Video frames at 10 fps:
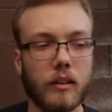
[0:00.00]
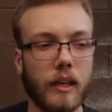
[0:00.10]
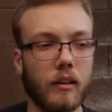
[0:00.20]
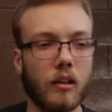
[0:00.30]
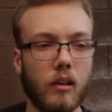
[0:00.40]

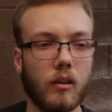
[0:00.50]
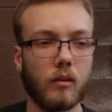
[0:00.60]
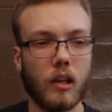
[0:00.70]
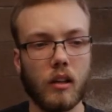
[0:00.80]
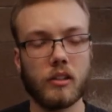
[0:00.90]
like,
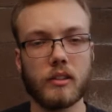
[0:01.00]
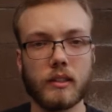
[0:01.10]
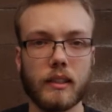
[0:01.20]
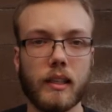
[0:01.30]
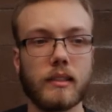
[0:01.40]
oh, college is
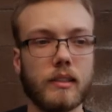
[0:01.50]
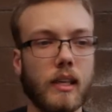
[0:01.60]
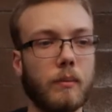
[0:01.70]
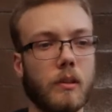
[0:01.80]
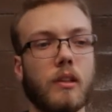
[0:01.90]
the next
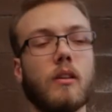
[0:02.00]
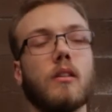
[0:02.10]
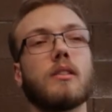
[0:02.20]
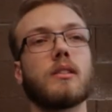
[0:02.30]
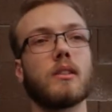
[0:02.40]
step. It
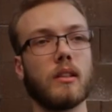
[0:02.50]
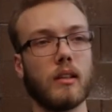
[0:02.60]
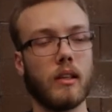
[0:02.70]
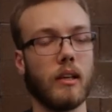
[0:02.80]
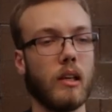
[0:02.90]
goes
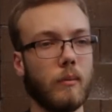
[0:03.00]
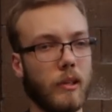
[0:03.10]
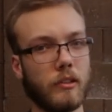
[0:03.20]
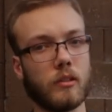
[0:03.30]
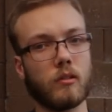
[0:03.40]

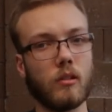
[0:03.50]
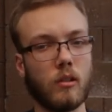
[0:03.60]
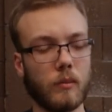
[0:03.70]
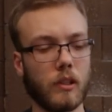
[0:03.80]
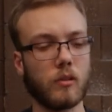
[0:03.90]
elementary
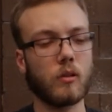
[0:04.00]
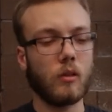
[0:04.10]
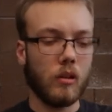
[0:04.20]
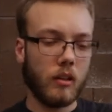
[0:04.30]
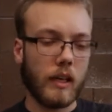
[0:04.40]
school, middle
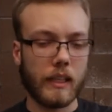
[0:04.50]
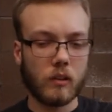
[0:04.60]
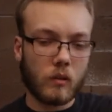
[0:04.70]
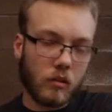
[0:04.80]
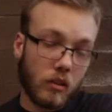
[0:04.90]
school, high
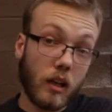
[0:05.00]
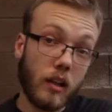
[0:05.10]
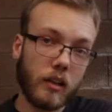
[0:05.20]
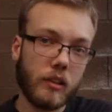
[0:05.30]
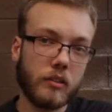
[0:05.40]
school,
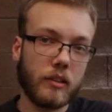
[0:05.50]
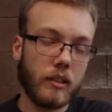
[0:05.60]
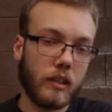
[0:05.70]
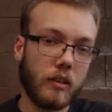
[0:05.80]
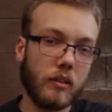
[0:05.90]
college, and
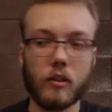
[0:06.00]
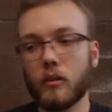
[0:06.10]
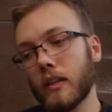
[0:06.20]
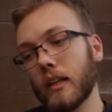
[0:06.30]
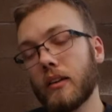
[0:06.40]
then
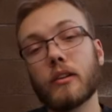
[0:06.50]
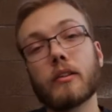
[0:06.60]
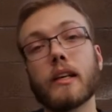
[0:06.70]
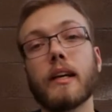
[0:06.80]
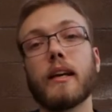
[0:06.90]
you get a
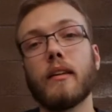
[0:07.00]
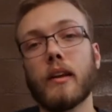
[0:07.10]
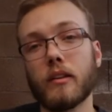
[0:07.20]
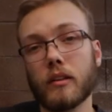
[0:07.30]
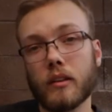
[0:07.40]
degree, and
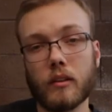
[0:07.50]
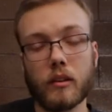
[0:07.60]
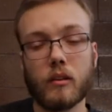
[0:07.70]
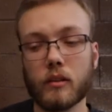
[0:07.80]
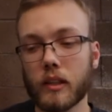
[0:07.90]
then you can
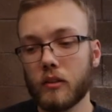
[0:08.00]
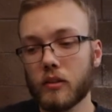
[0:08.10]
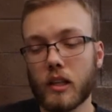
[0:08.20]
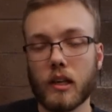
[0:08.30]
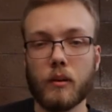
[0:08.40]
go get a
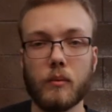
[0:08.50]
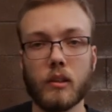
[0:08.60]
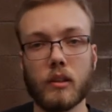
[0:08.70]
job.